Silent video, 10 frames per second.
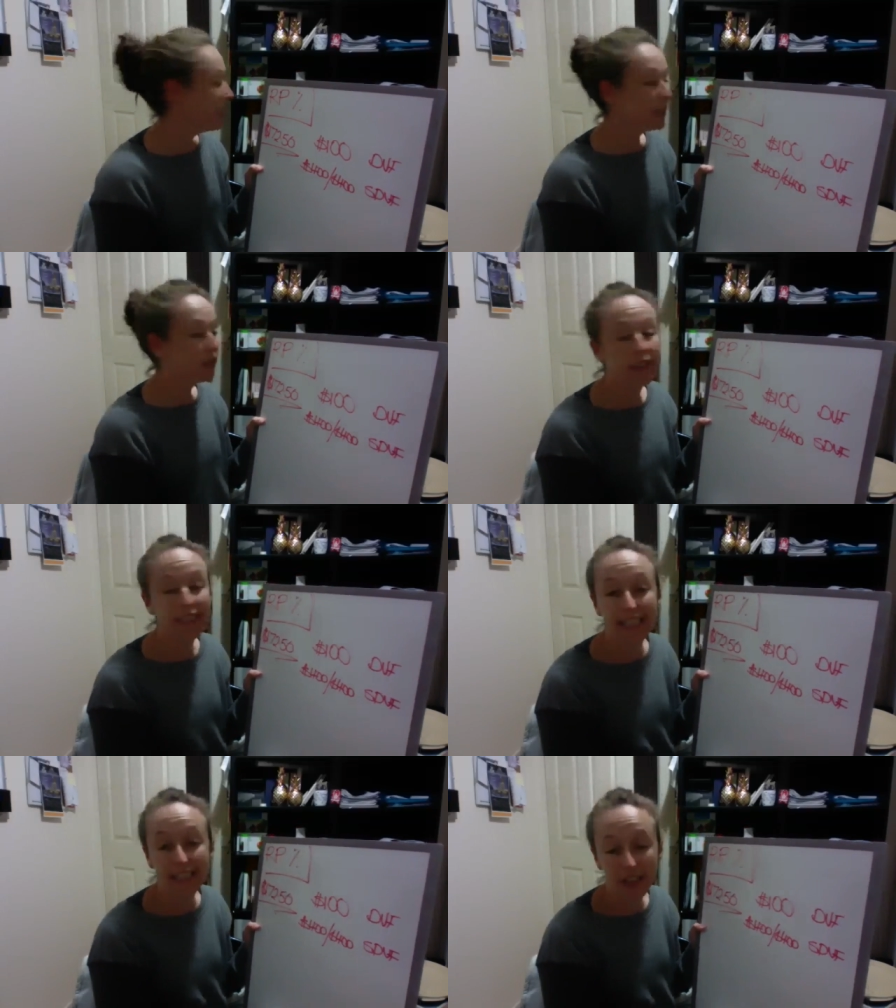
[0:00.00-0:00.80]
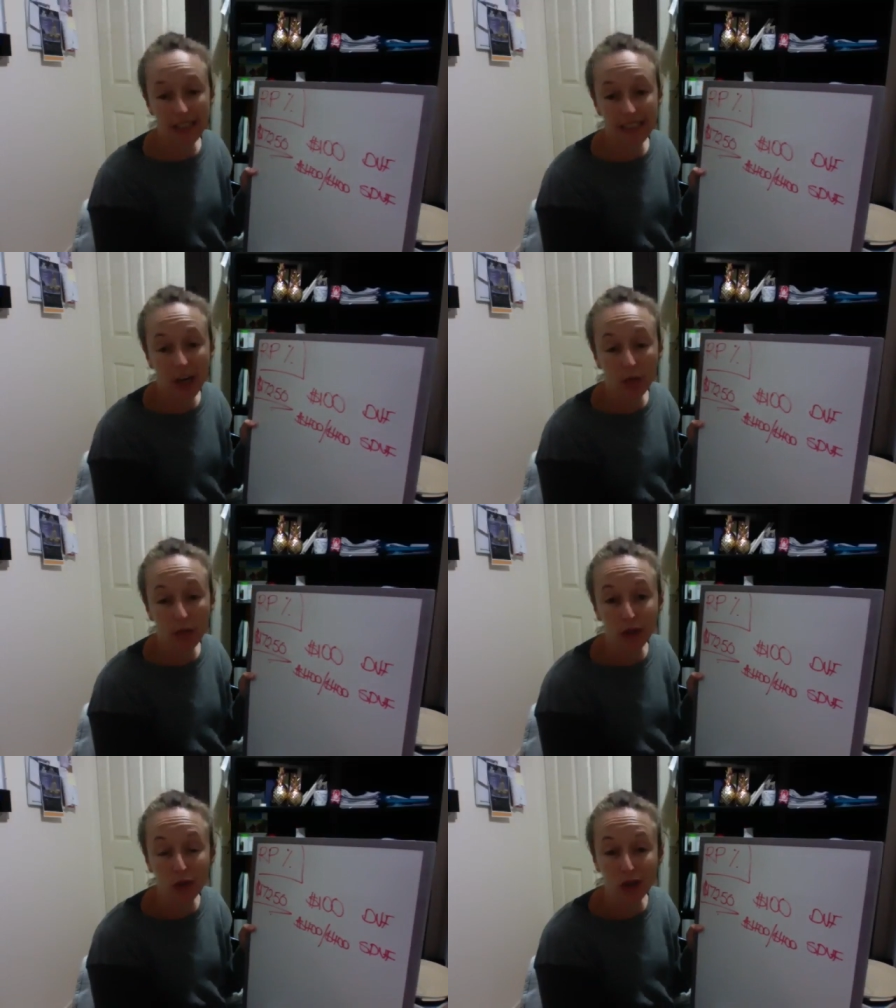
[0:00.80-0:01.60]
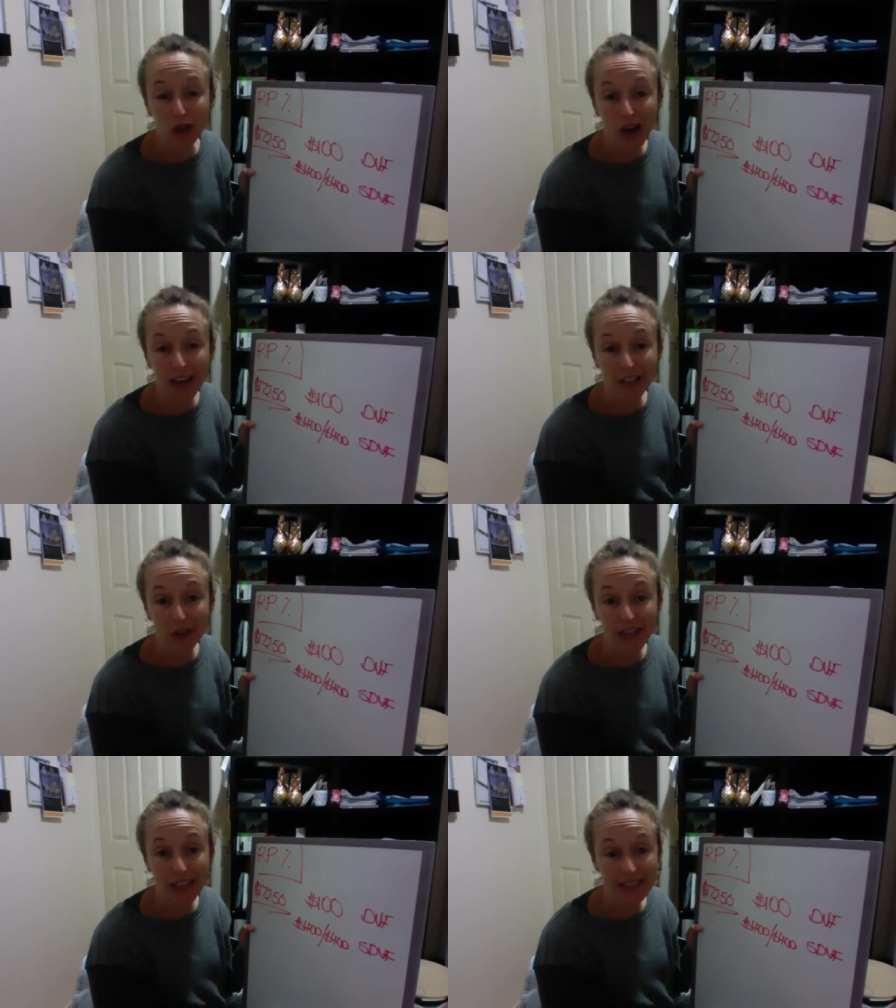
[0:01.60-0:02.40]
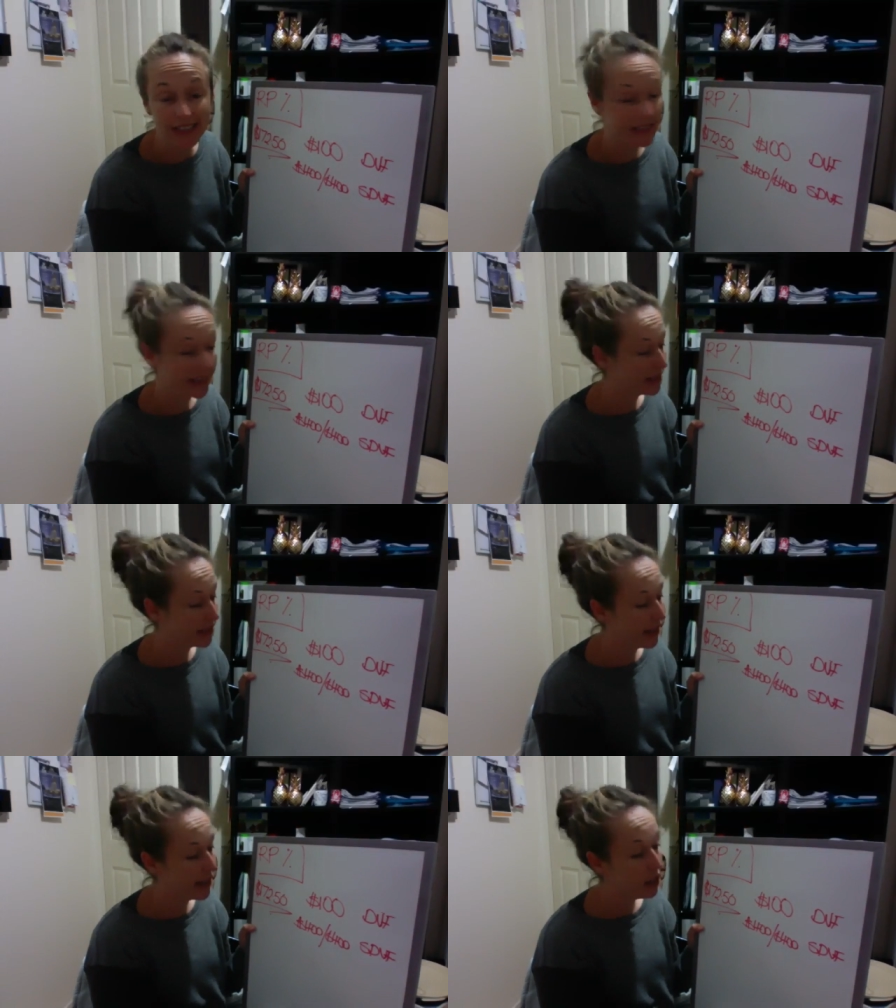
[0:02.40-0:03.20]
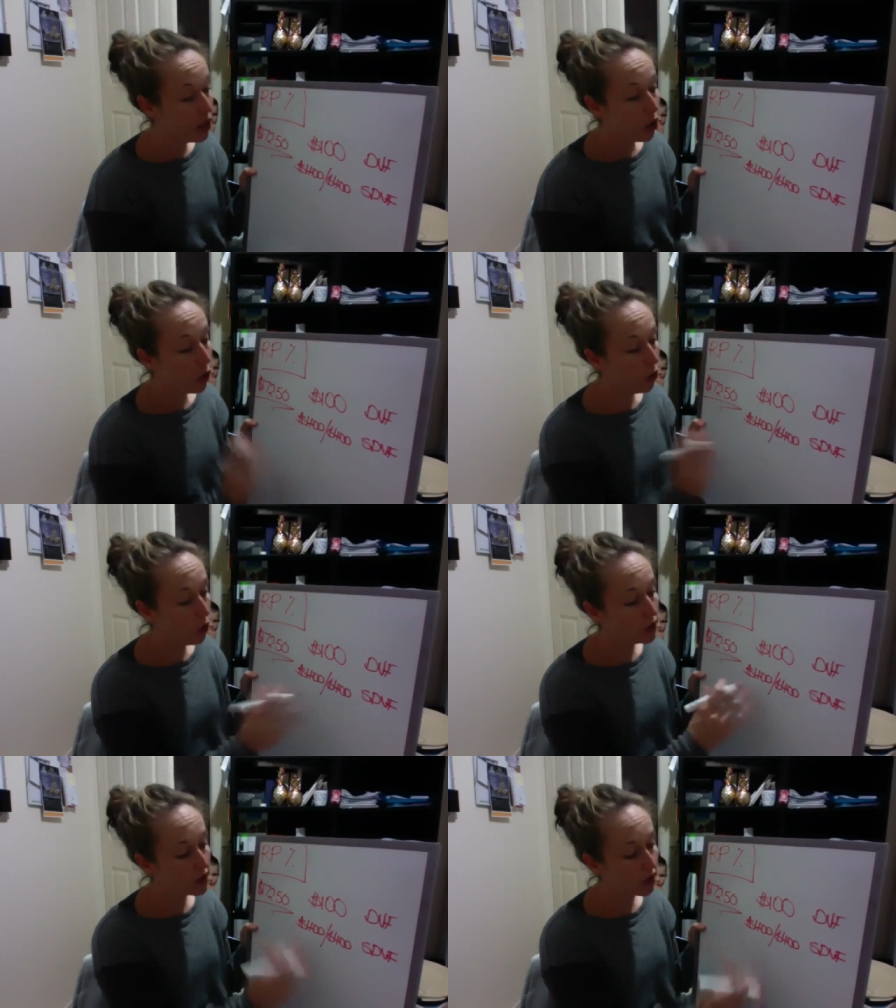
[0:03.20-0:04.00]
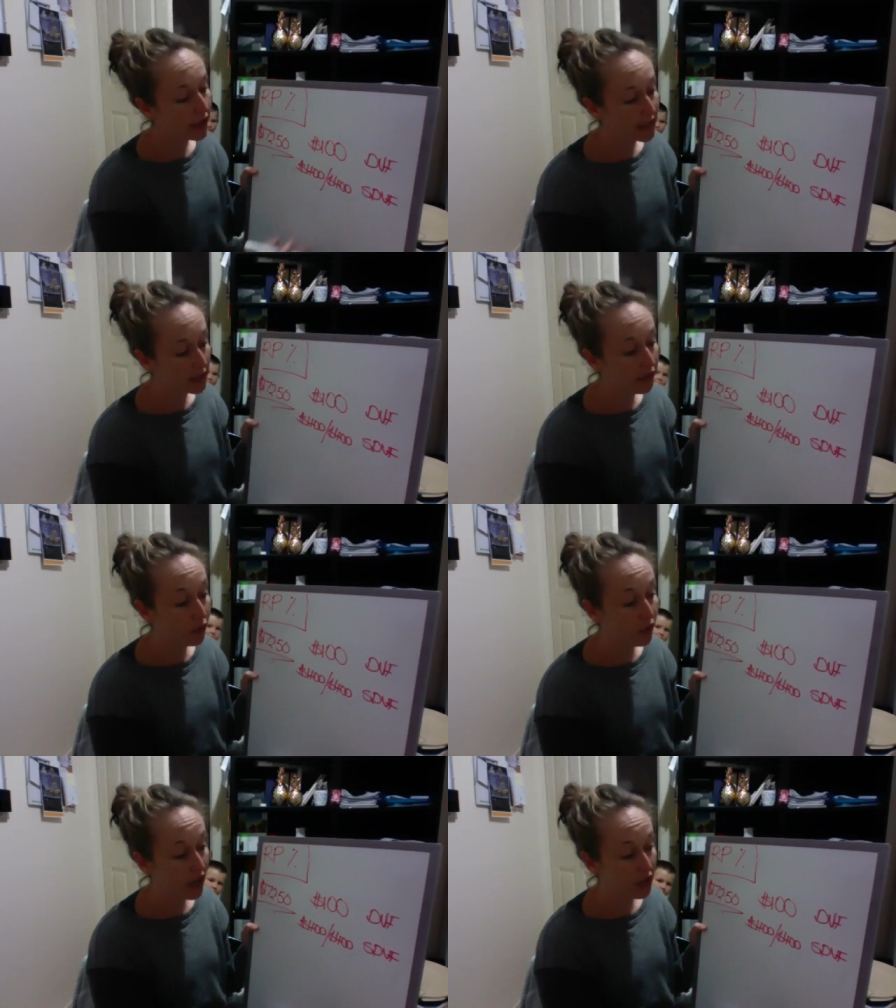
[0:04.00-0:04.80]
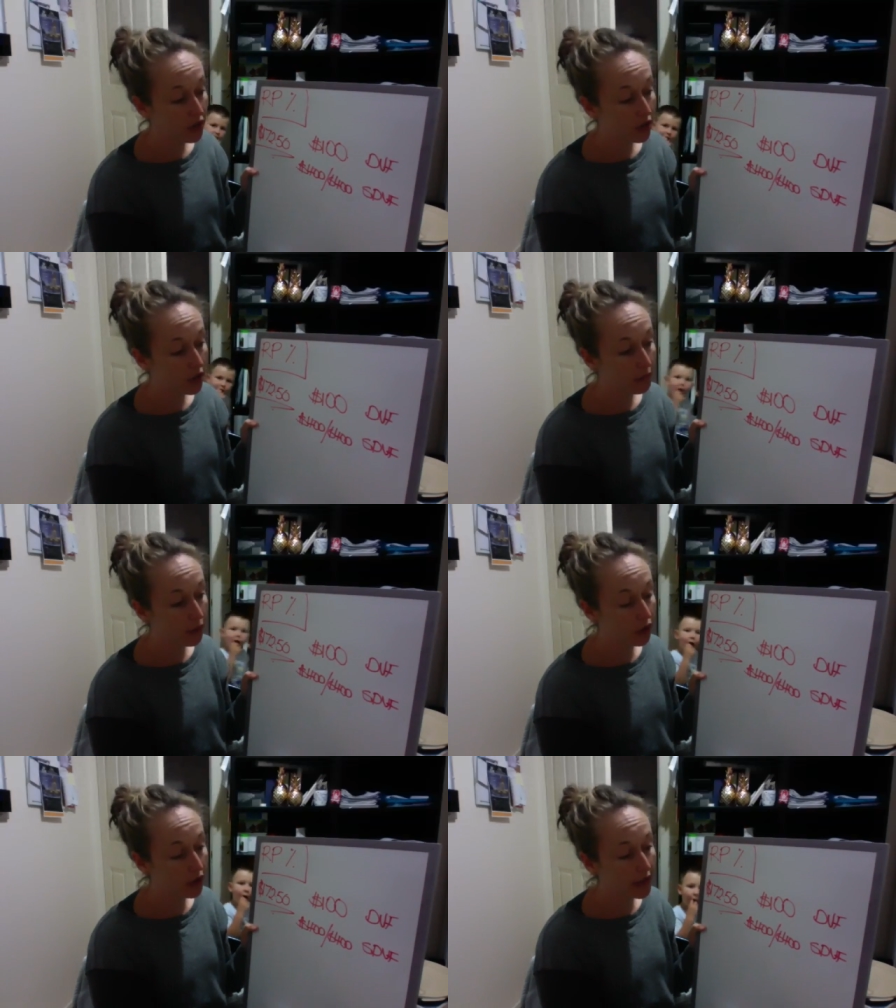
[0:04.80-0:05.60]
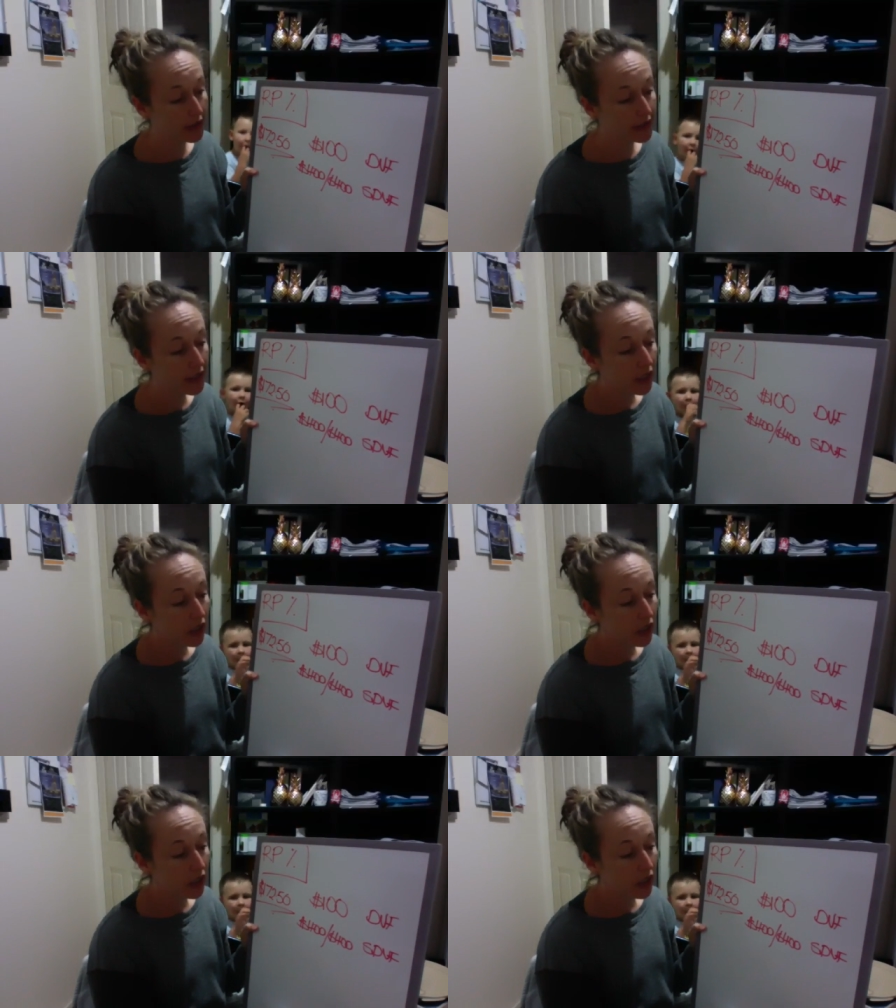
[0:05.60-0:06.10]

So the teacher that's helping you and guiding you get there also gets a $400 bonus.